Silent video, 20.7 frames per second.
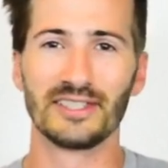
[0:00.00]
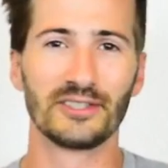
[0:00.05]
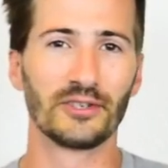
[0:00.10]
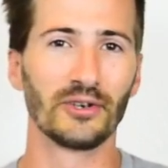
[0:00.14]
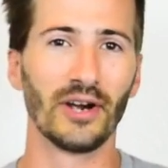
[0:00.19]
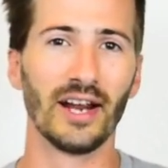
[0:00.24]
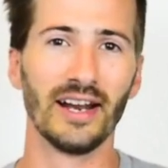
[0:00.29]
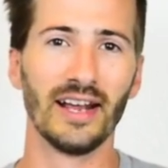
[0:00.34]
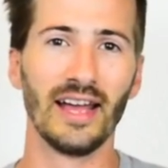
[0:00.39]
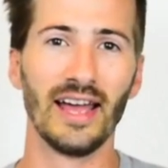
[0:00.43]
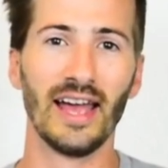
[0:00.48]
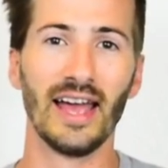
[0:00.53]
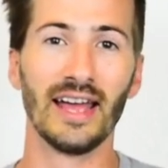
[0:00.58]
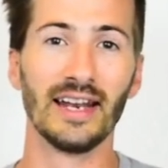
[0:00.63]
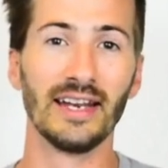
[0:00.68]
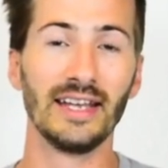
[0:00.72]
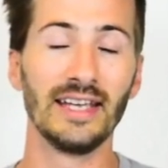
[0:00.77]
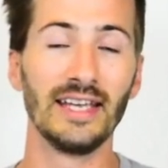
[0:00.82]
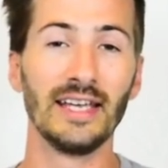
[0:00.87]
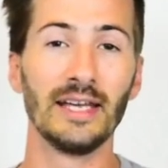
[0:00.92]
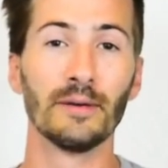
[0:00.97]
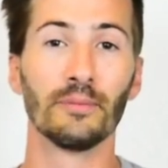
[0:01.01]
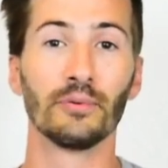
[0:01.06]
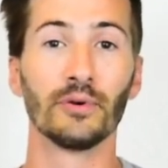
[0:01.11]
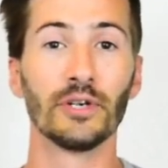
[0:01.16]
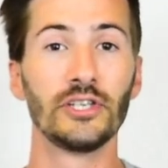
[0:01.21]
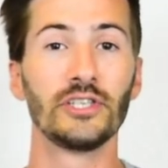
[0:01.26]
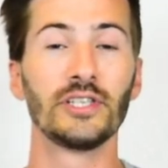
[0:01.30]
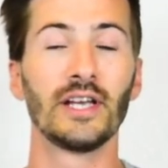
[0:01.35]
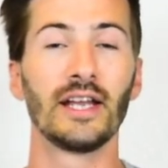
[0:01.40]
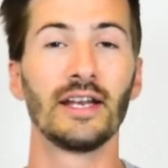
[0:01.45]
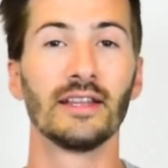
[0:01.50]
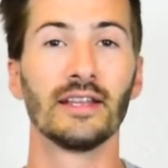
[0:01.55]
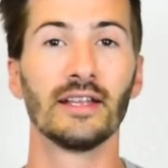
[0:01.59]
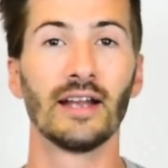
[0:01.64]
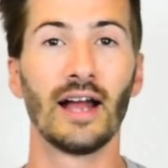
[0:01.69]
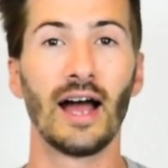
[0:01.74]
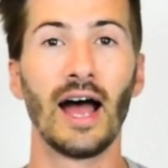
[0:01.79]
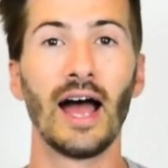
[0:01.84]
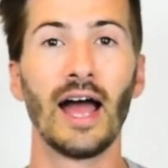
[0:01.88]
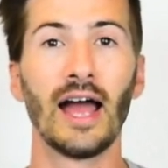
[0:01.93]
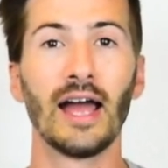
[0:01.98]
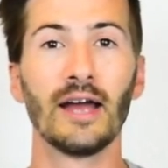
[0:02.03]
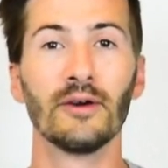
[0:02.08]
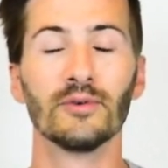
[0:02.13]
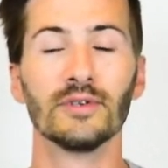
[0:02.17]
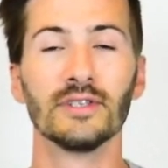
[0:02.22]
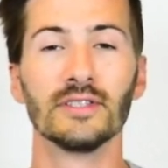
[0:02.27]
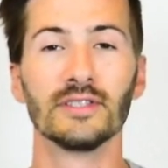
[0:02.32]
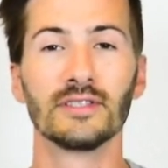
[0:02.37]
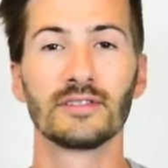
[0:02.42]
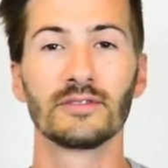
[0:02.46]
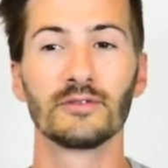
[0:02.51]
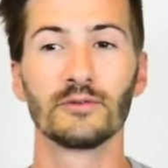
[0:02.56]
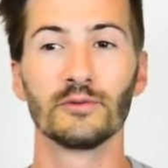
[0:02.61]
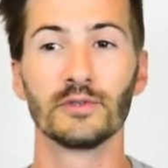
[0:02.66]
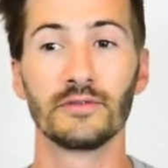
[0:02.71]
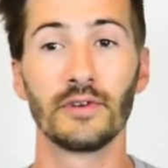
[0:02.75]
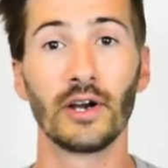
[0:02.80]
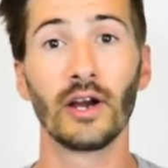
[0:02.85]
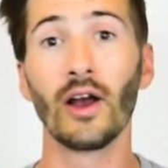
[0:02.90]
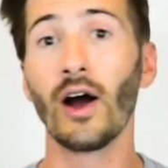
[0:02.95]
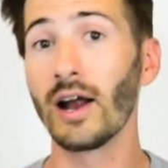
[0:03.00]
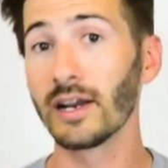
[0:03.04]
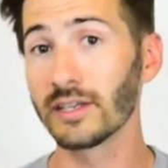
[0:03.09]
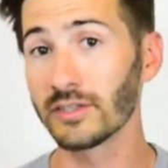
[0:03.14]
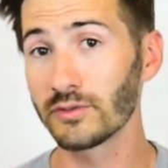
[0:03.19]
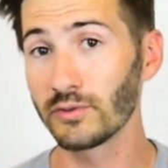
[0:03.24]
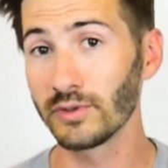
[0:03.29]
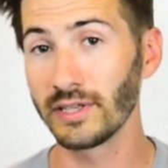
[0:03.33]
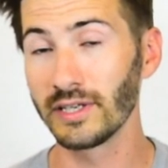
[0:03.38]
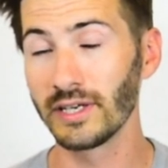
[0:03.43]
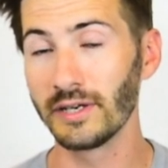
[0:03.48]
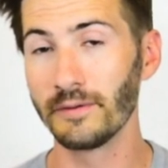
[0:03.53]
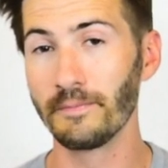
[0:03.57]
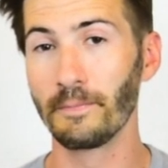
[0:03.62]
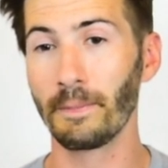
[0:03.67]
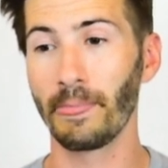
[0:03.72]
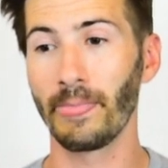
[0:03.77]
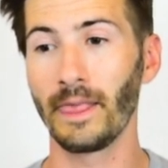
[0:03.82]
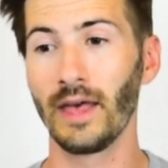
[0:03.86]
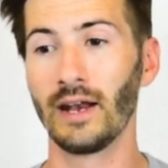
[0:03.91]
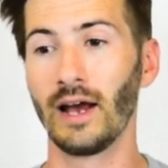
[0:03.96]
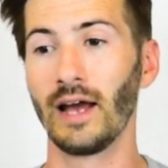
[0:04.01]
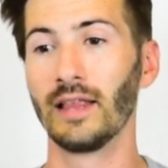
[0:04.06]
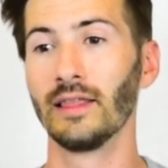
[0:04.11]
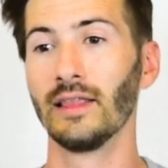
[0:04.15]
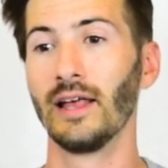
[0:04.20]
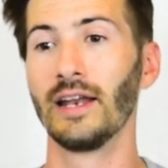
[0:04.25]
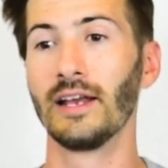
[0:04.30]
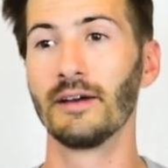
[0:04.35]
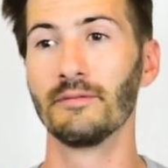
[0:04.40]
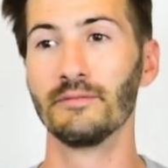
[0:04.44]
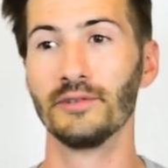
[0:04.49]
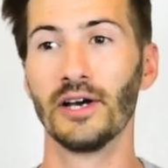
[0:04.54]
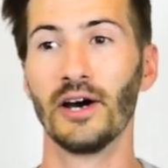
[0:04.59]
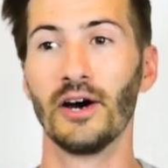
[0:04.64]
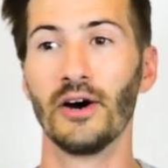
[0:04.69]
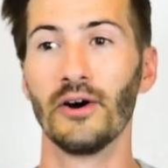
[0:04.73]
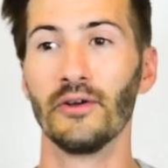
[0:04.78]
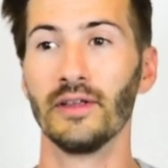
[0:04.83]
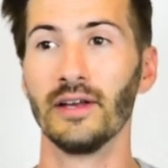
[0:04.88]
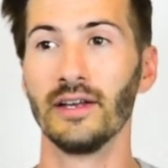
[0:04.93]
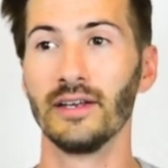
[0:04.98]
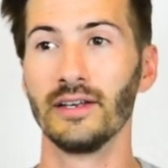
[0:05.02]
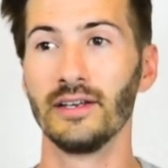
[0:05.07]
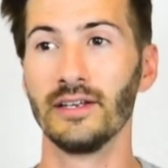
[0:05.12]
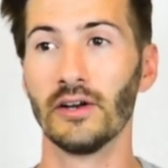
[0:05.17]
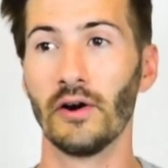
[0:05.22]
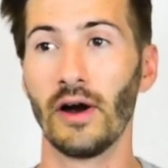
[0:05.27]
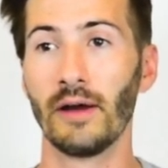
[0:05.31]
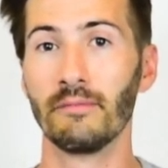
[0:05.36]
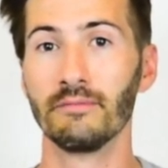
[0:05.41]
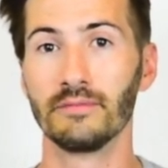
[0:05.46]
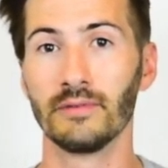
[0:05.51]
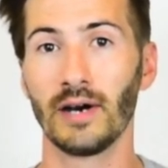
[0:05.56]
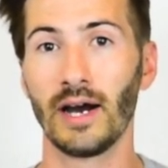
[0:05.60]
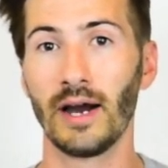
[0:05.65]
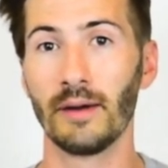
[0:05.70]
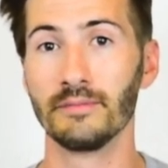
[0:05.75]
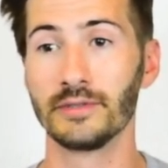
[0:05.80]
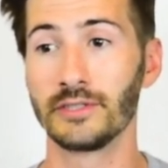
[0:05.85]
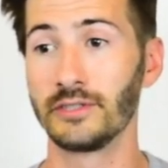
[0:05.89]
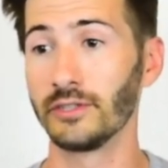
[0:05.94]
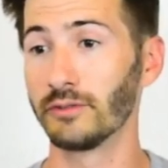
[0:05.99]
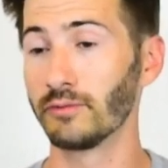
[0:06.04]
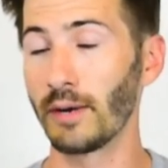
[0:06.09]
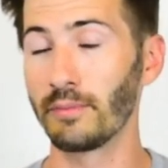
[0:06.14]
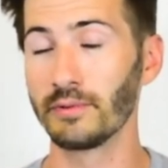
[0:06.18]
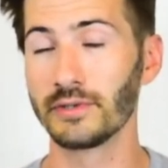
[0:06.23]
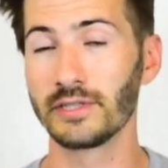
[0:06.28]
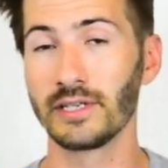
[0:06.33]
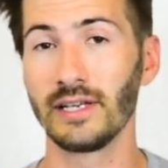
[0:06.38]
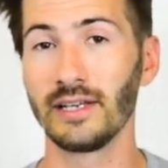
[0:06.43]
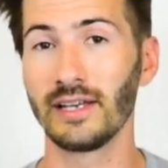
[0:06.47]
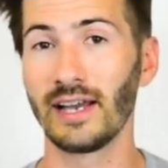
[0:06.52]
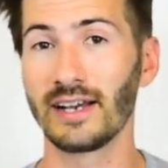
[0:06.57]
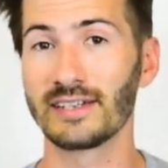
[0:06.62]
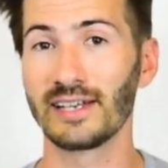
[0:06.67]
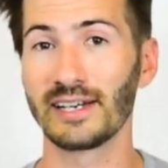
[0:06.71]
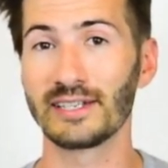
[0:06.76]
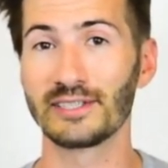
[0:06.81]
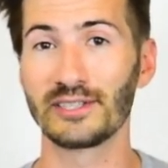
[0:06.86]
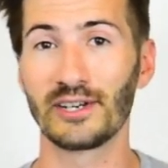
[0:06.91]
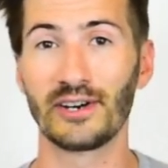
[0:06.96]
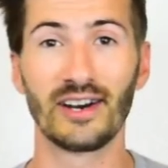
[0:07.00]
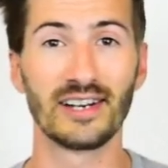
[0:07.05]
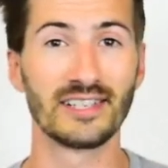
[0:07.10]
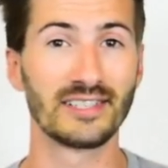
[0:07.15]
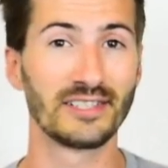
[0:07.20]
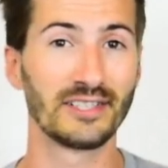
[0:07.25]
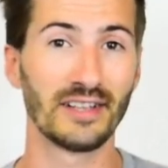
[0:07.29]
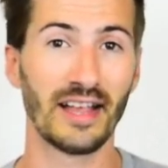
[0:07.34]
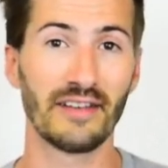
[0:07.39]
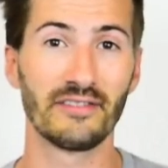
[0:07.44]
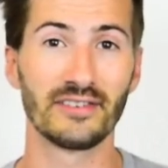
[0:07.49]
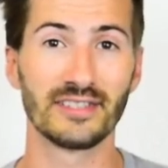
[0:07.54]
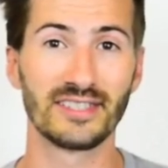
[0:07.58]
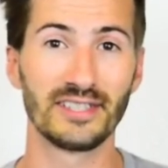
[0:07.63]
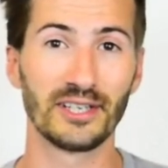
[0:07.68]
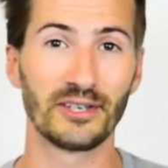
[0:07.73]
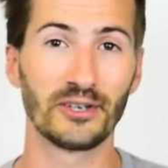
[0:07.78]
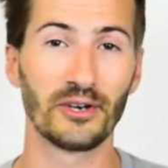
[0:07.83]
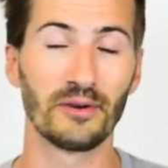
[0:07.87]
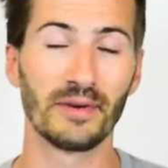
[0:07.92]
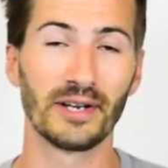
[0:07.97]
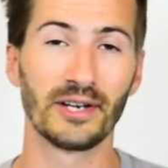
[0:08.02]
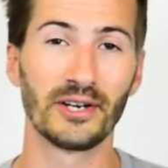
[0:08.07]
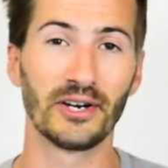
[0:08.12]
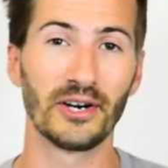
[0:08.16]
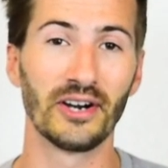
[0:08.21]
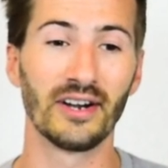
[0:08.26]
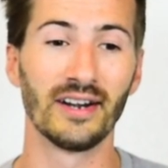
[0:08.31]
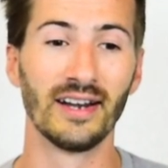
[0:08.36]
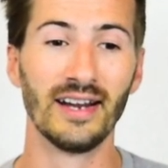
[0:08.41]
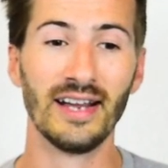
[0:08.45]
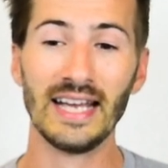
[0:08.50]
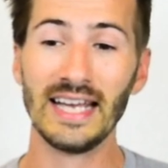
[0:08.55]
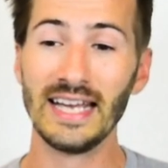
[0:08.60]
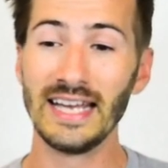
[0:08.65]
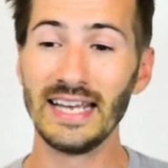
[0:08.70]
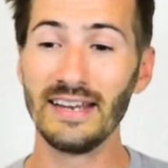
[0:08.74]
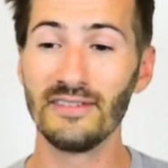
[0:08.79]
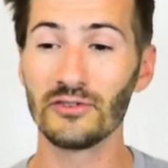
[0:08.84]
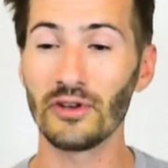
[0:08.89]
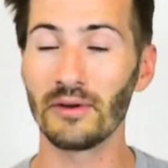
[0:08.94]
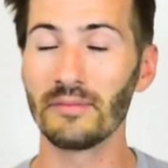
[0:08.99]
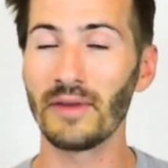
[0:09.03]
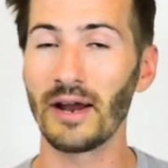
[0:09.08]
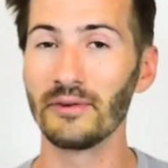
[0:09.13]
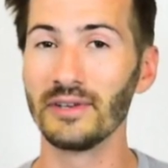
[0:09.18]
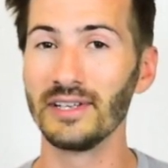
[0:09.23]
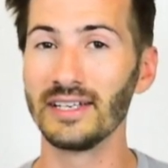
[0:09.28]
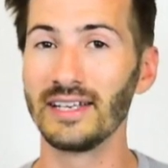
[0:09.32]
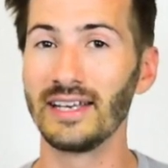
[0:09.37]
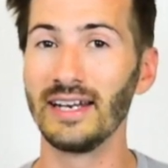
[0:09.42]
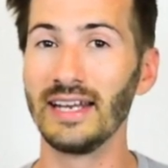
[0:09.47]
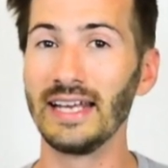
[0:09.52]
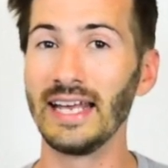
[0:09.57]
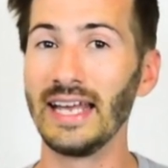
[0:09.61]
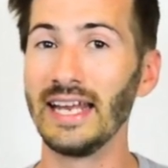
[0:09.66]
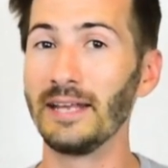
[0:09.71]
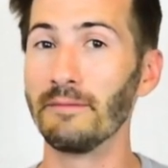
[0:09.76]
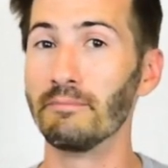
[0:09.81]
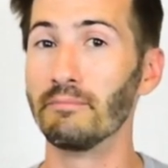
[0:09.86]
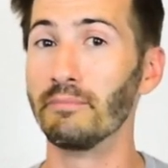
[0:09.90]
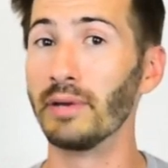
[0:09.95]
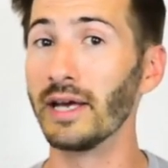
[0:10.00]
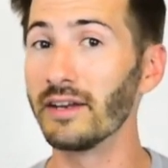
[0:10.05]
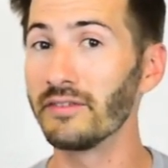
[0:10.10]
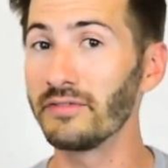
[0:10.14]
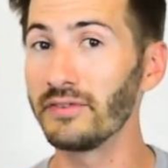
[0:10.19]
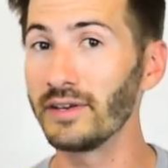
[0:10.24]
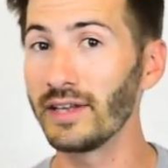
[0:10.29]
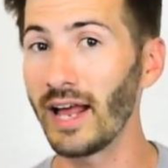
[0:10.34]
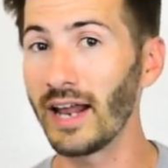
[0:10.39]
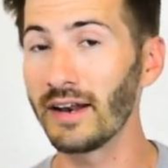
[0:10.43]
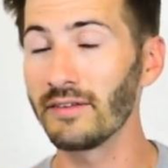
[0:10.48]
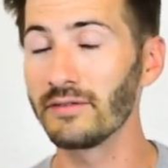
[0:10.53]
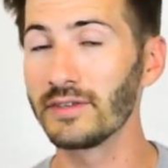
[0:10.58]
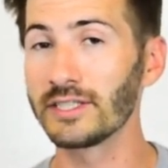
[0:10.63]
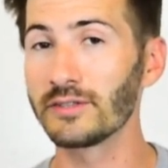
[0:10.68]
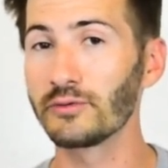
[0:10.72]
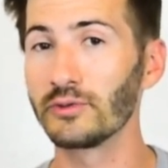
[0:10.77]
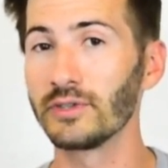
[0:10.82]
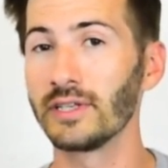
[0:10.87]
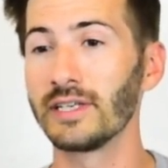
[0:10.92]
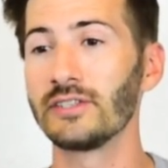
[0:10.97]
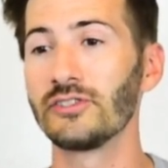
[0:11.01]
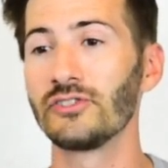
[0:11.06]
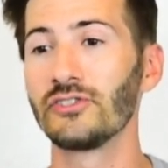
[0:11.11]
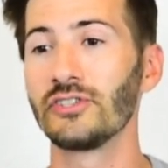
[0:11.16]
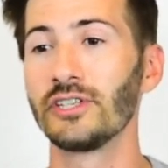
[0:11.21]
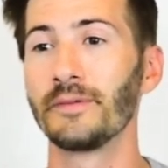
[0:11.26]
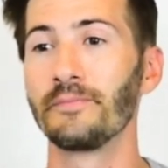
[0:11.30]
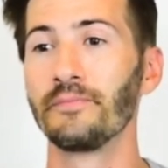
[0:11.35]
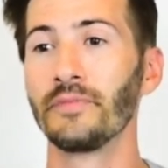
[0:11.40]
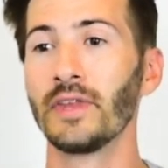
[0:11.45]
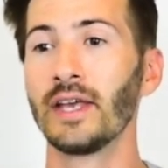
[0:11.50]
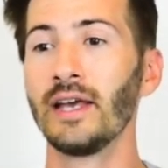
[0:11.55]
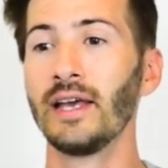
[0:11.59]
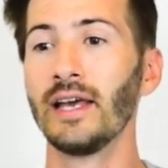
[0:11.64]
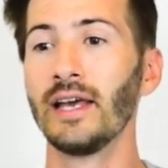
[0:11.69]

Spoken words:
it's great. And he appreciated that I was very honest with him. And I let him know that, you know, I'm still representing XXR. I still have a sticker on my car. Even though I'm not really getting any benefit out of this relationship